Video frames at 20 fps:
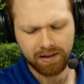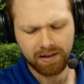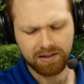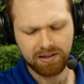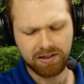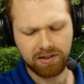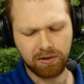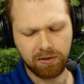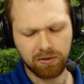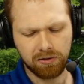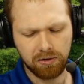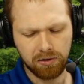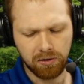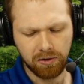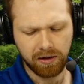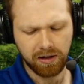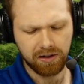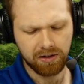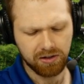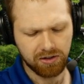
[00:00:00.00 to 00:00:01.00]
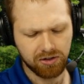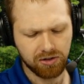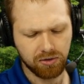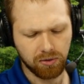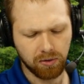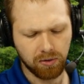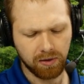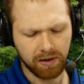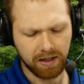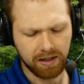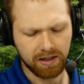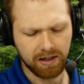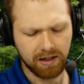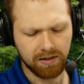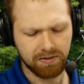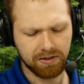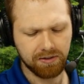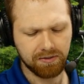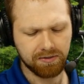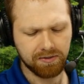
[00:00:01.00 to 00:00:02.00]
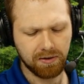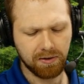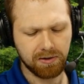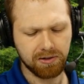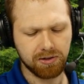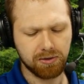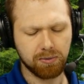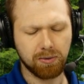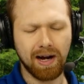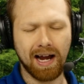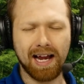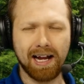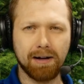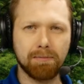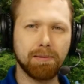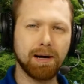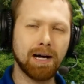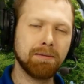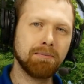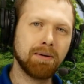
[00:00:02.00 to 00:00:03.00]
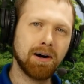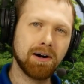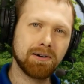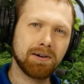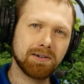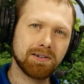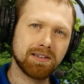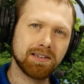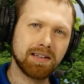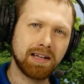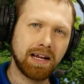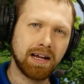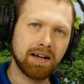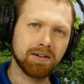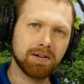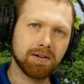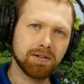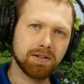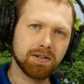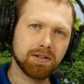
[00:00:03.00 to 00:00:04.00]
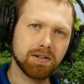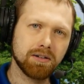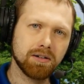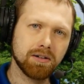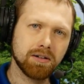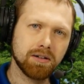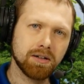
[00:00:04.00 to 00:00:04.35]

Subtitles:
considered Luke a historian of the first rank by modern standards.